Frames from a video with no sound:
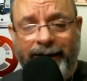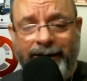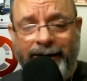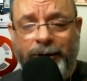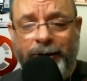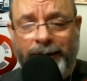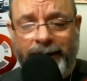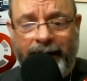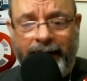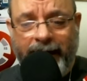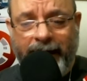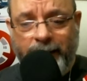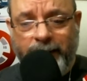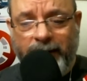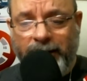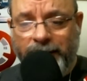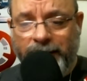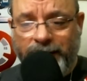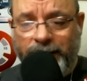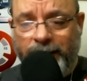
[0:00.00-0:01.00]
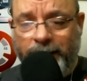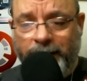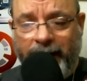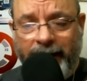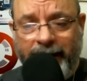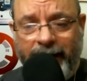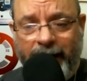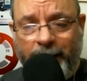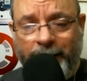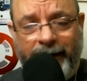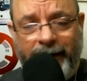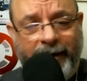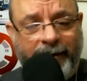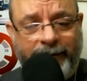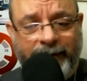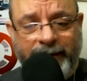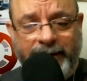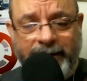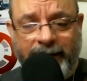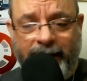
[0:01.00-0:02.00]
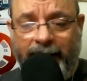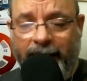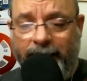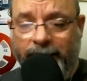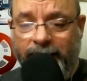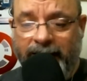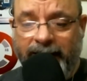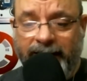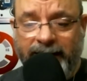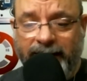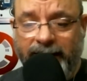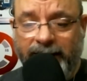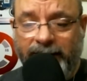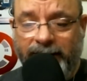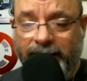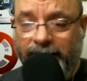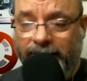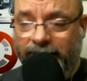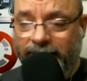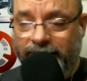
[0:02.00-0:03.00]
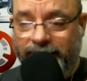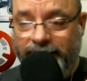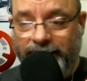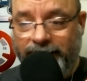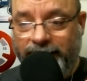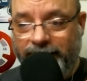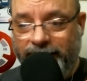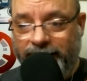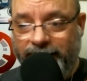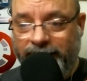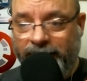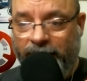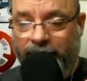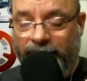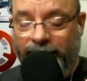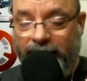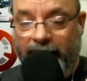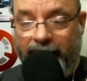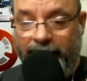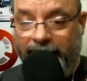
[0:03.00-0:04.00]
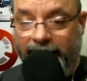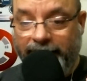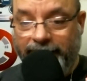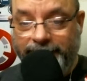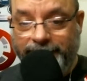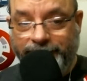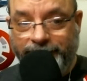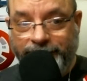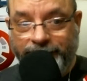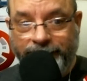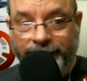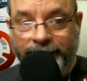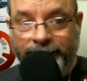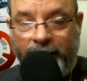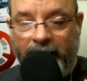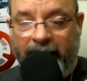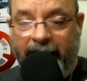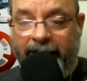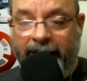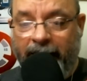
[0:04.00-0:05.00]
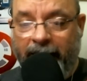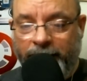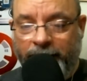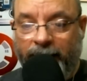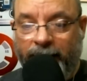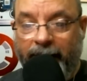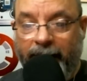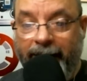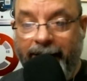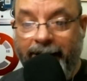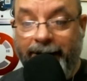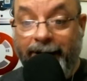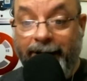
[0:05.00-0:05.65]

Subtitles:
you'd think I'd be used to it by now, but every time it's still nerve-wracking. And I'm trying.